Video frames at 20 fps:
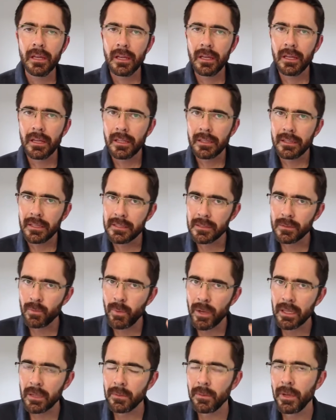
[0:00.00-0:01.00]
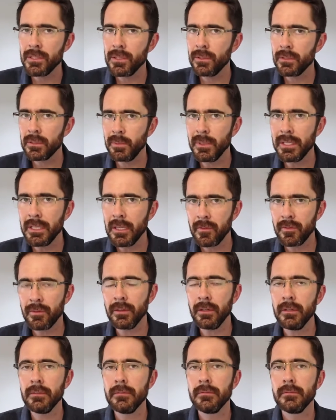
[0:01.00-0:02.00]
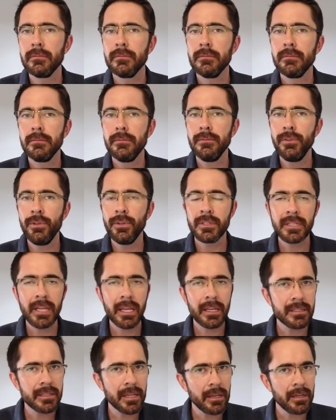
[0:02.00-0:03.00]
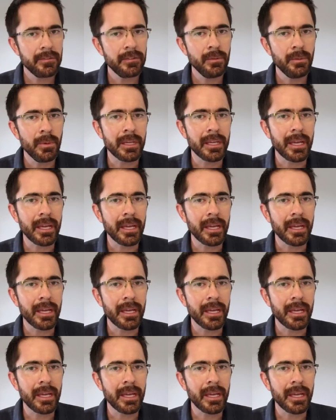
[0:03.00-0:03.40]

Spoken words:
This is one of the ways you ought to be different. You ought to take a day off a week.